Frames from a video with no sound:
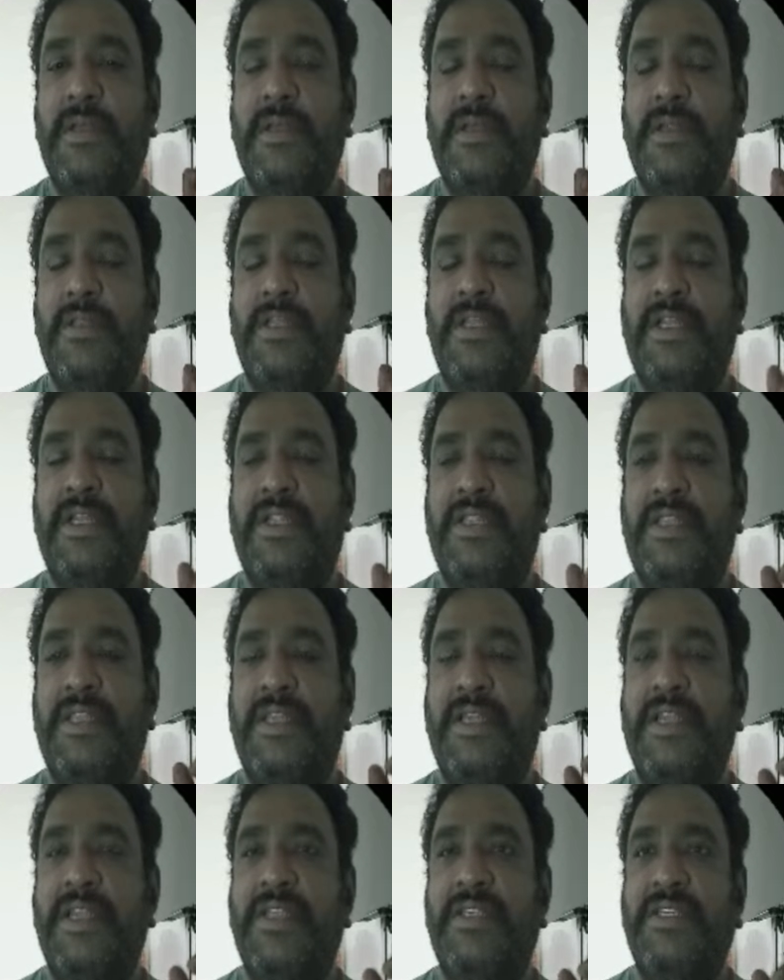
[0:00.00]
They can think
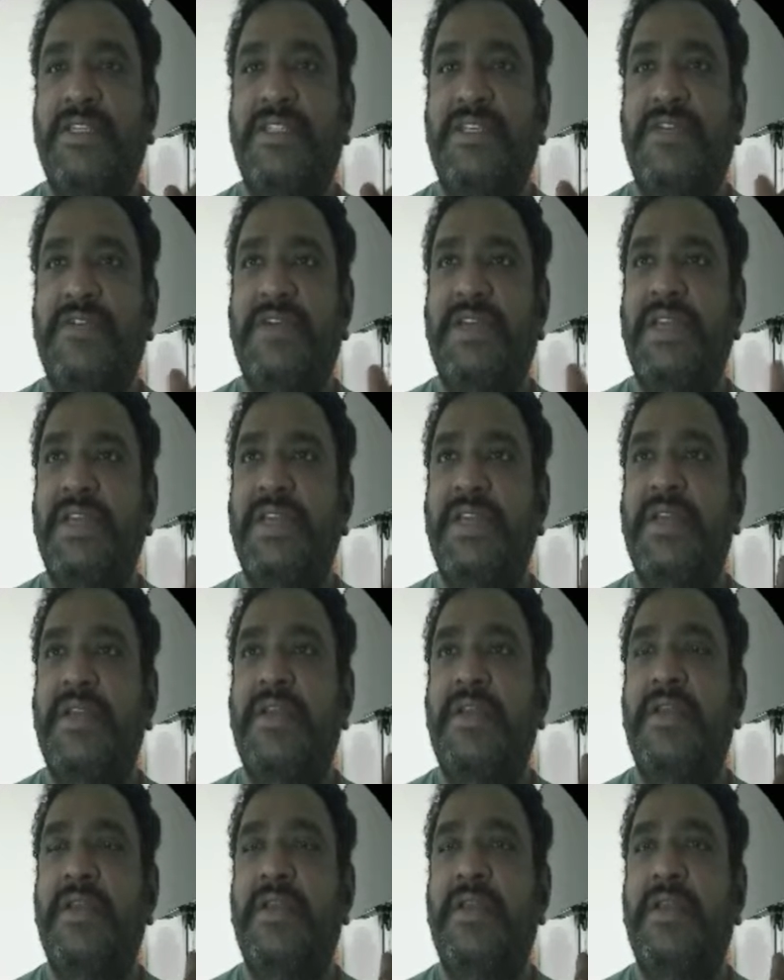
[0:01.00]
in such a way,
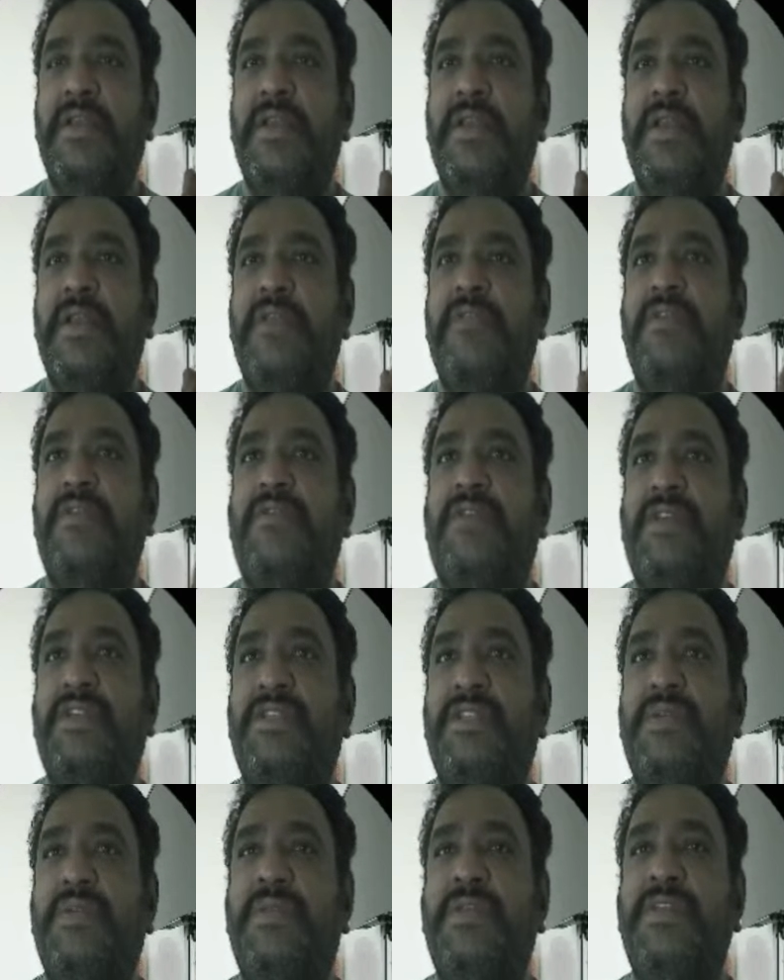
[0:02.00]
the first
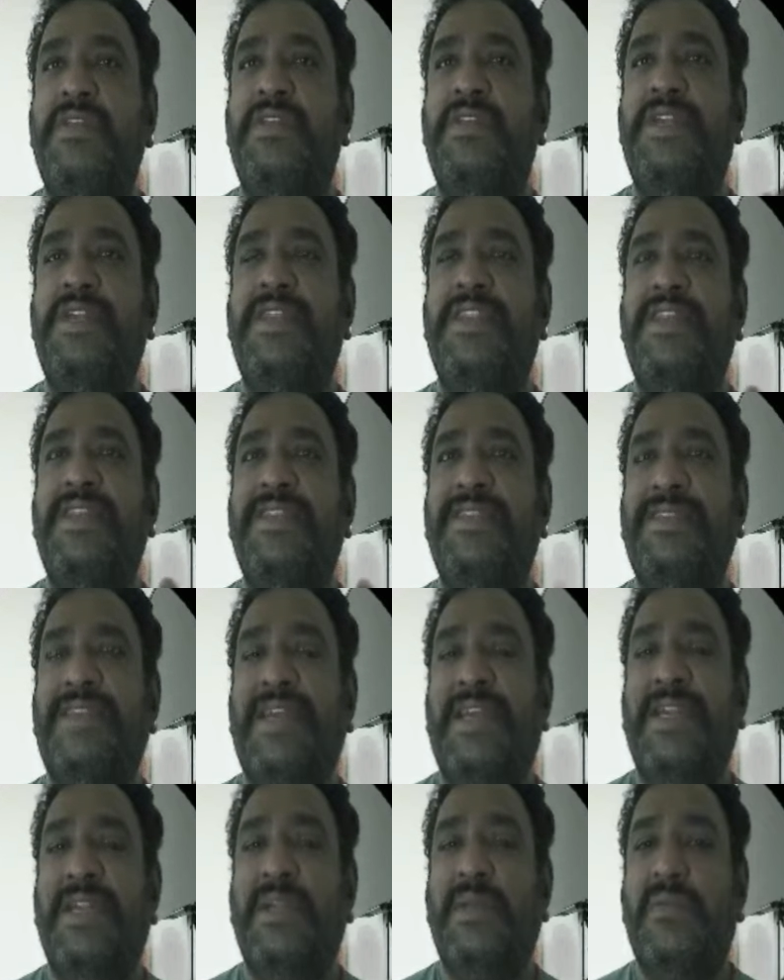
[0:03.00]
number is greater than the
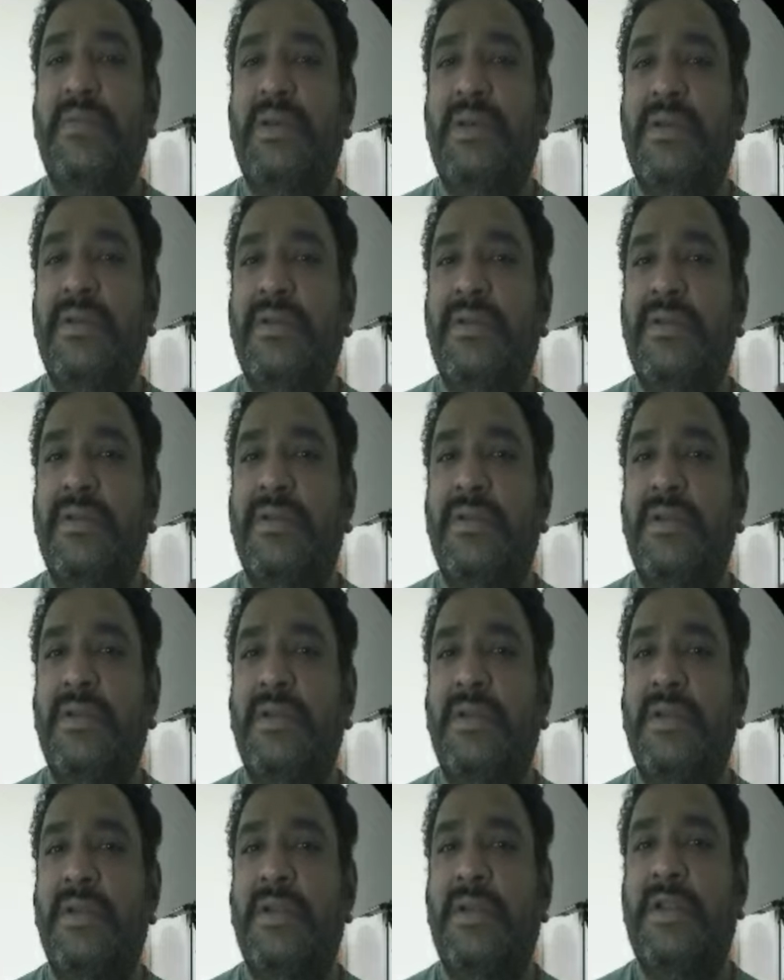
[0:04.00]
second number,
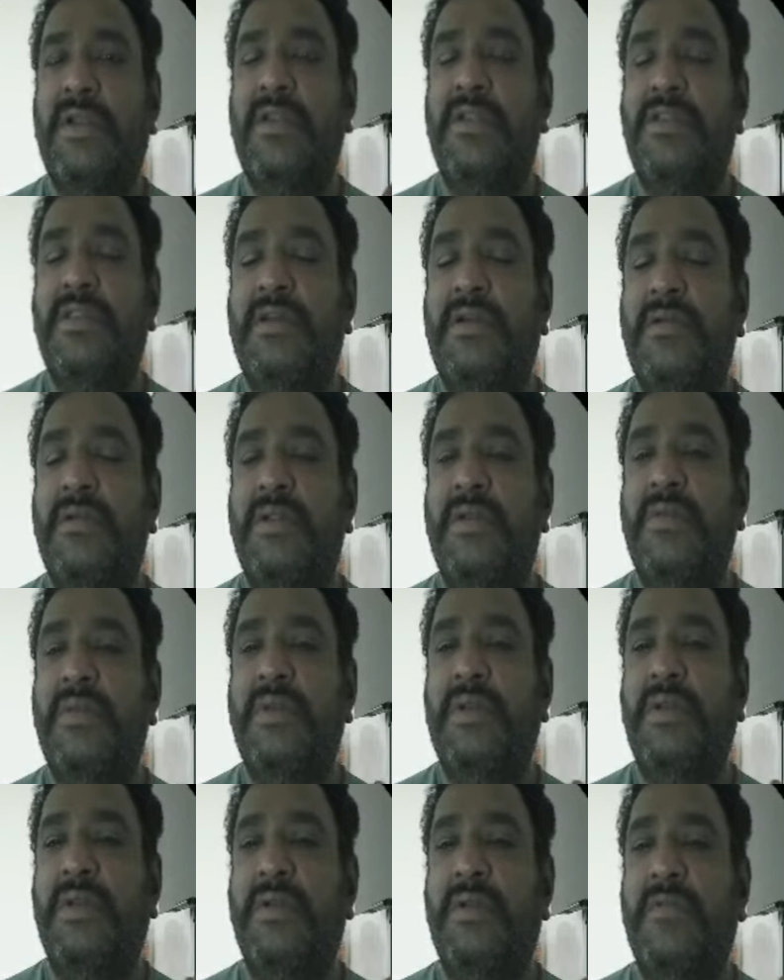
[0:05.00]
and third number,
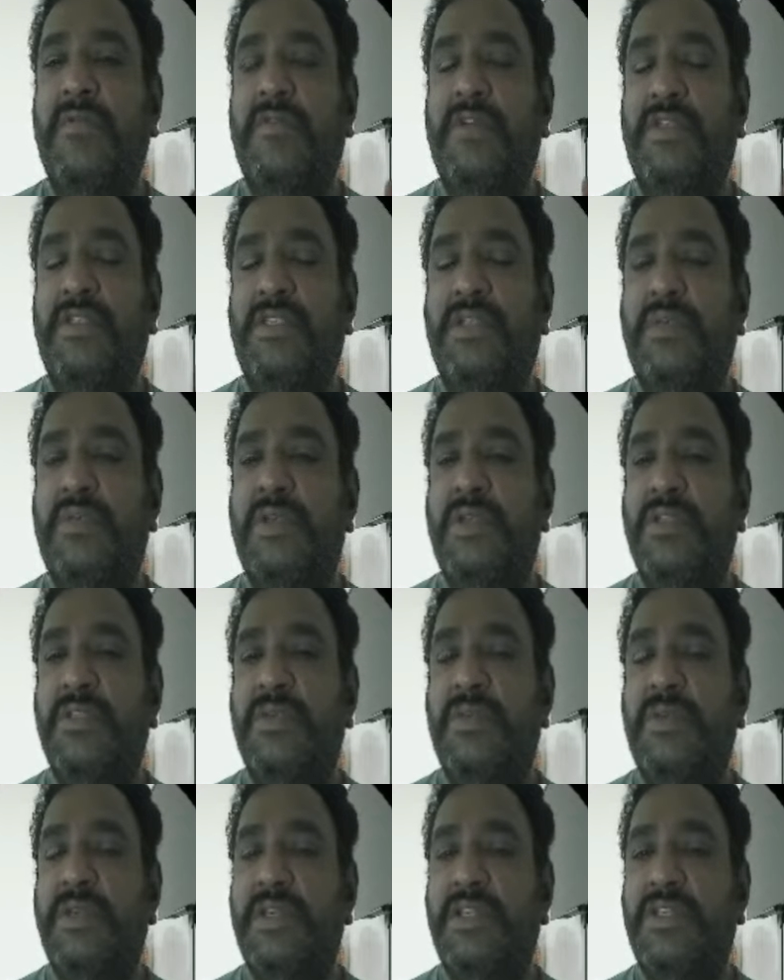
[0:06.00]
first number is the
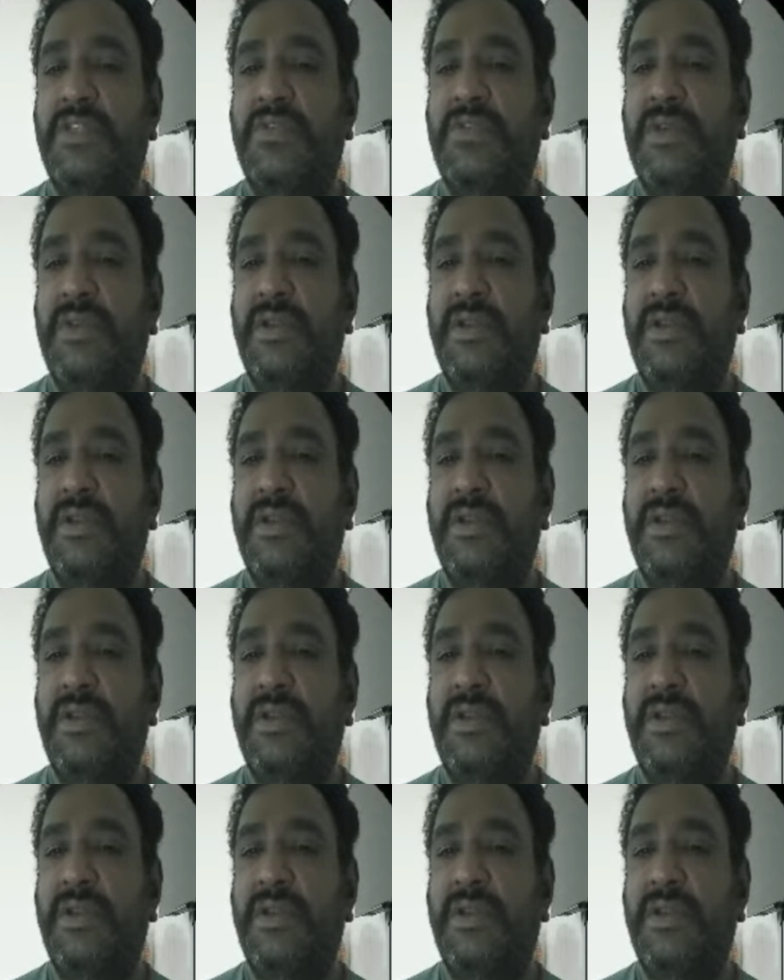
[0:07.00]
biggest one.